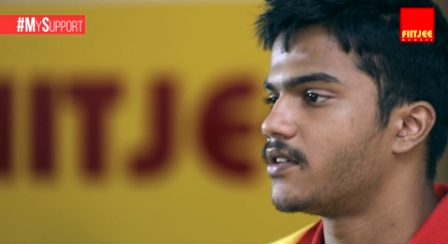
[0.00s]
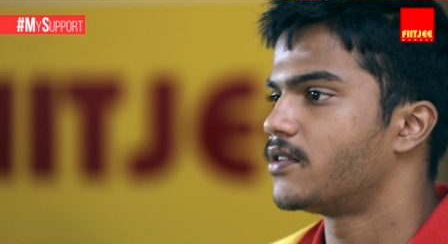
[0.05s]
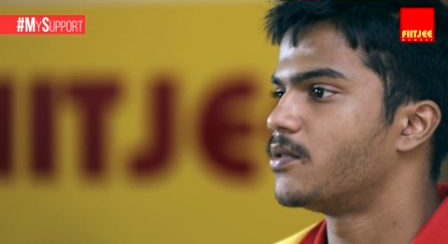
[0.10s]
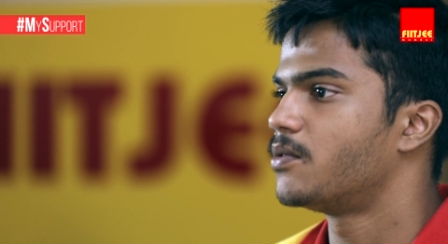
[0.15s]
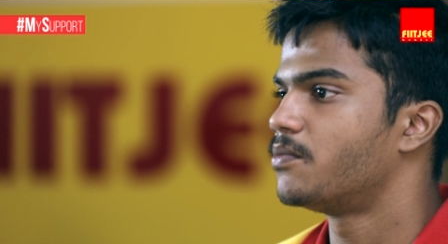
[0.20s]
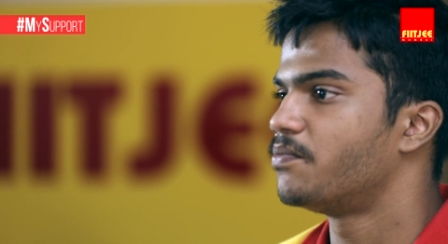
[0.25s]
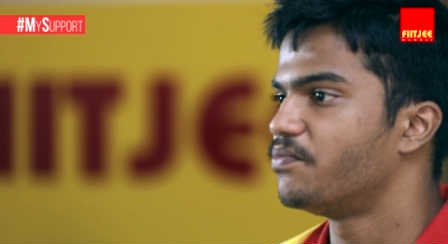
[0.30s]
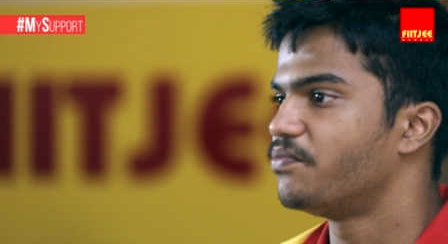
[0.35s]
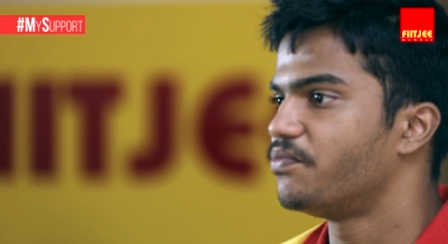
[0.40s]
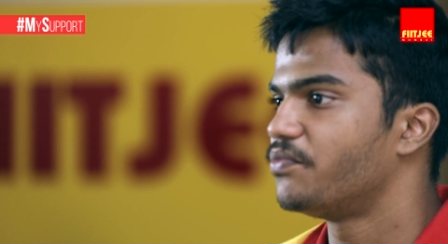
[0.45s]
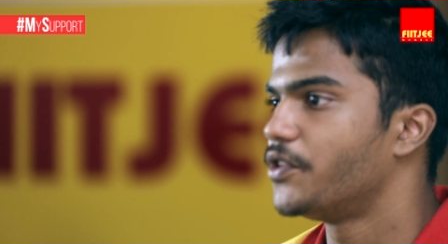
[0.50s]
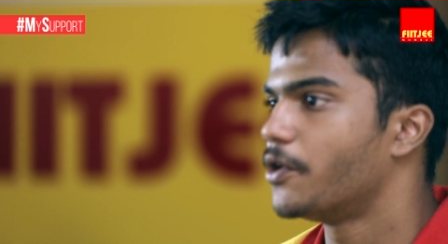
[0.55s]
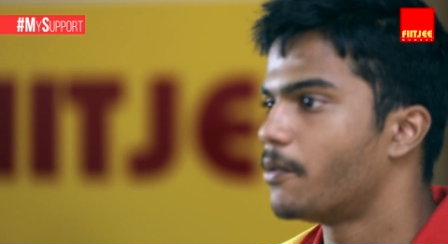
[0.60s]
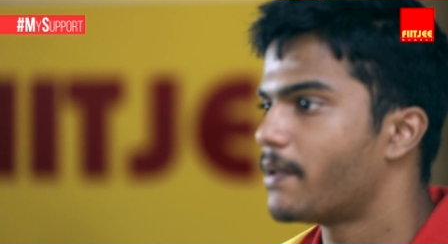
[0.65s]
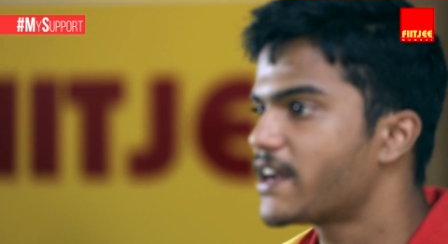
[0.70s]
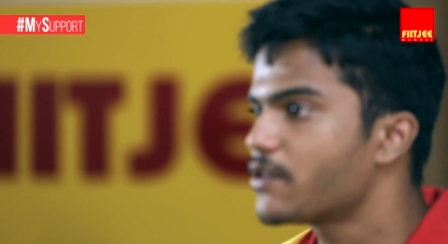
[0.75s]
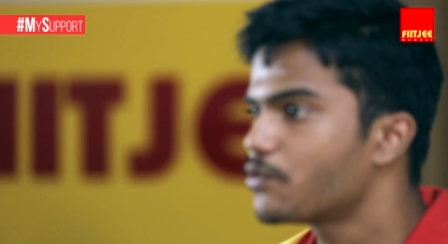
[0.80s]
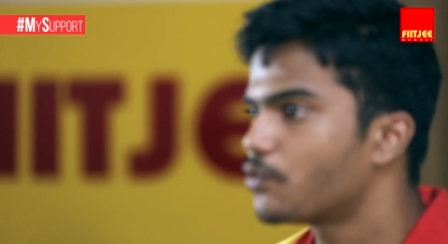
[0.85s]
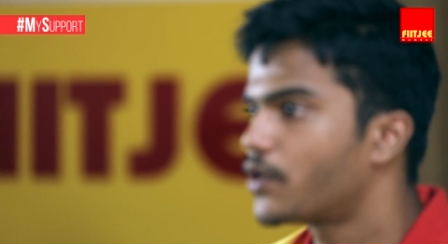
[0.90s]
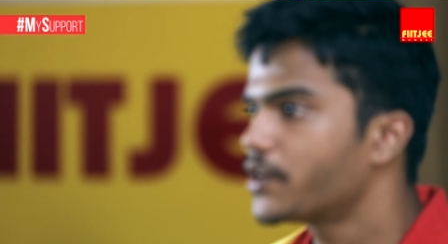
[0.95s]
no
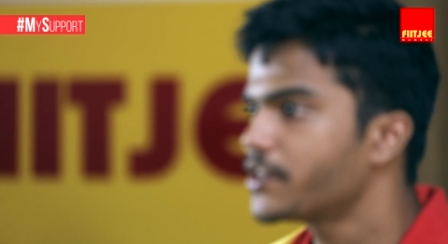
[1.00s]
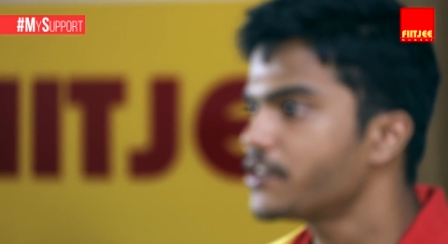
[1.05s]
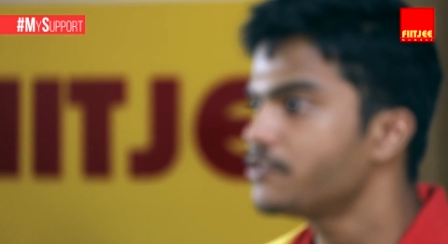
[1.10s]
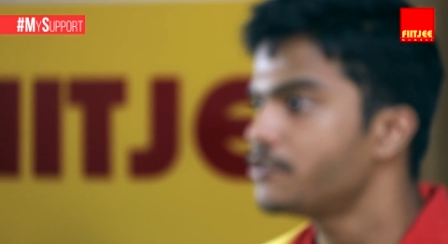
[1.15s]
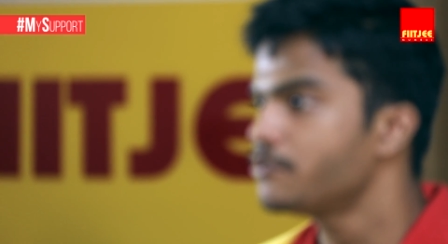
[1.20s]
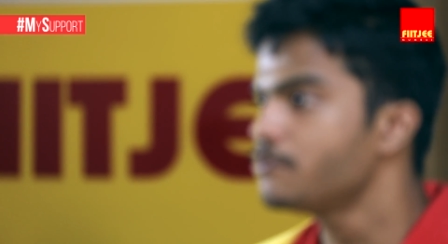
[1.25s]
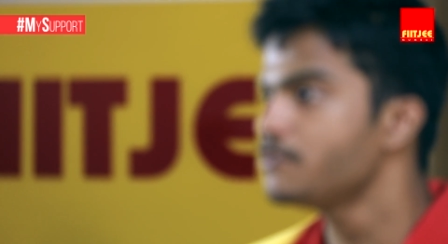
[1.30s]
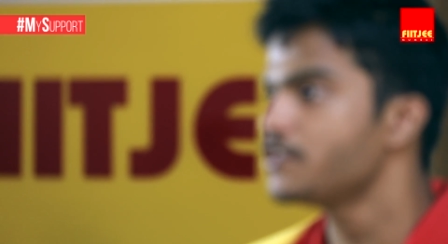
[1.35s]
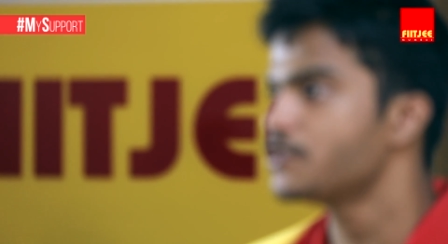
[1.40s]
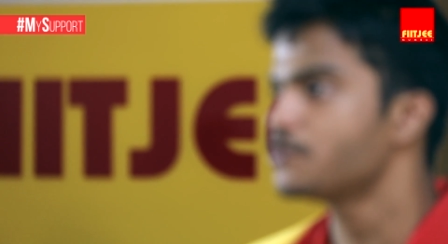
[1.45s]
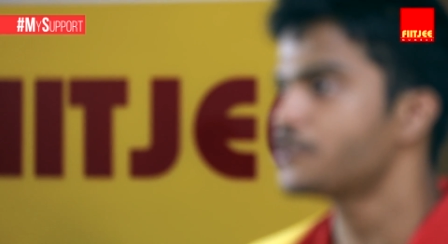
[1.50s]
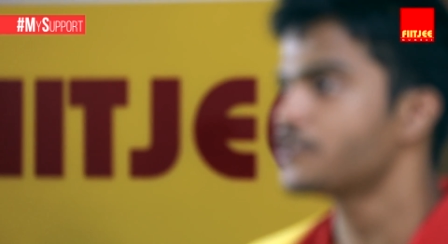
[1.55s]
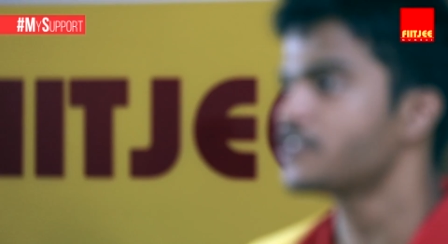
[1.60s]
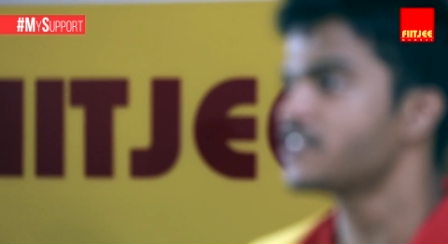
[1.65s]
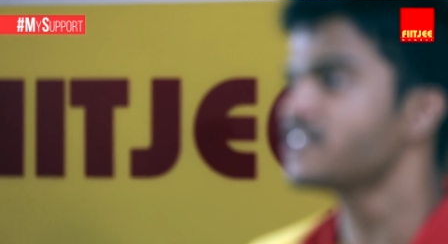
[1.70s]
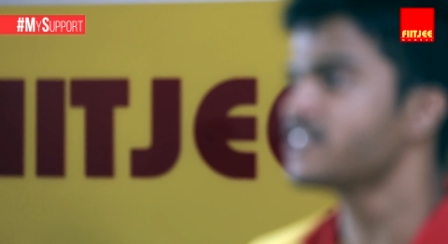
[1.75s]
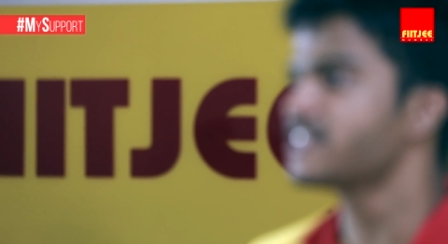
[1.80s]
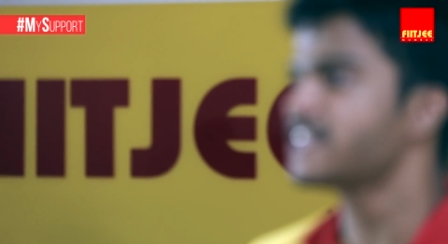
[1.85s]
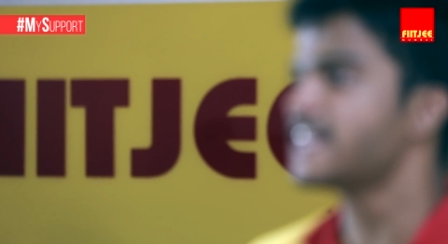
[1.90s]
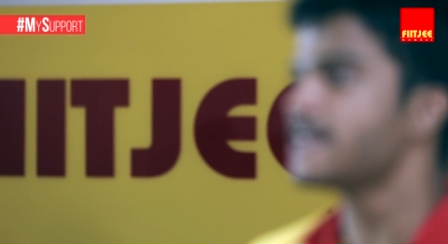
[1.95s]
matter what you do, you
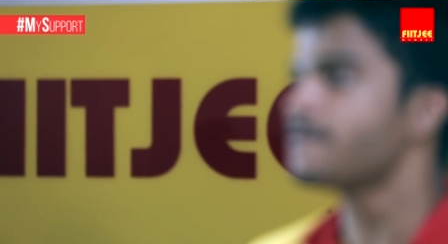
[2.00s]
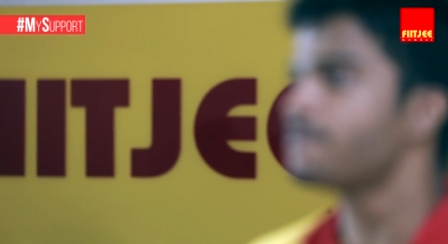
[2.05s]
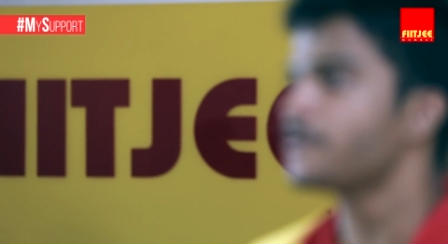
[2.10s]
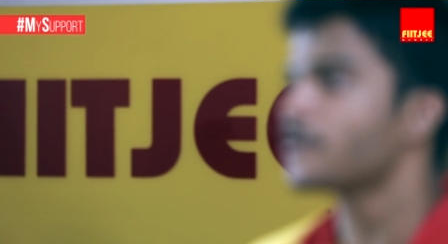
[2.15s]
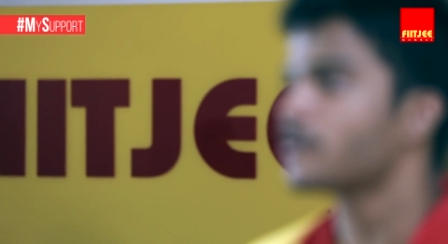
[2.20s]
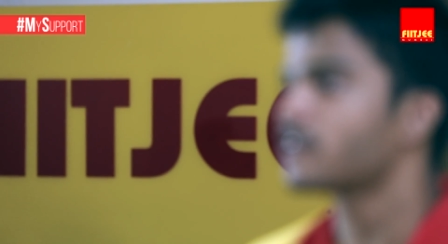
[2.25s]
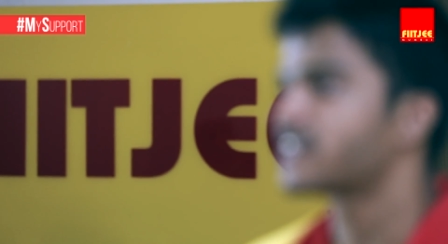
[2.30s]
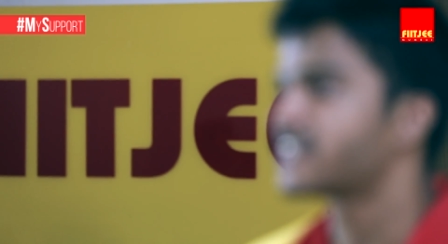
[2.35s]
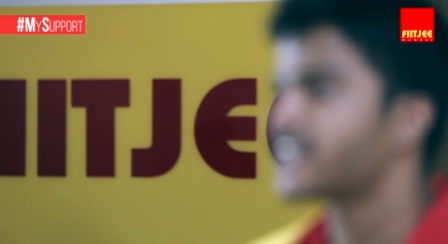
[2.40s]
shouldn't keep your